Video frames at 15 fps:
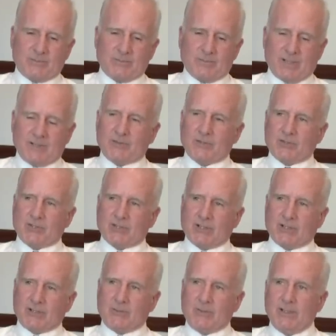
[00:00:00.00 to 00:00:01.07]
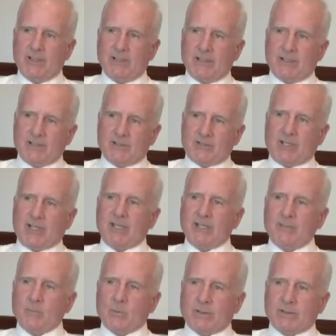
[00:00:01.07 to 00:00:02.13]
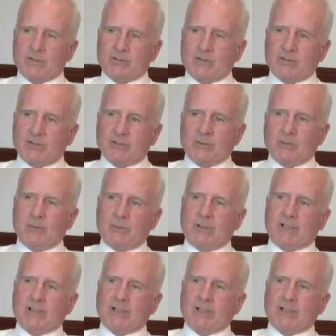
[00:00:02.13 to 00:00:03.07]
month or so, his aim was to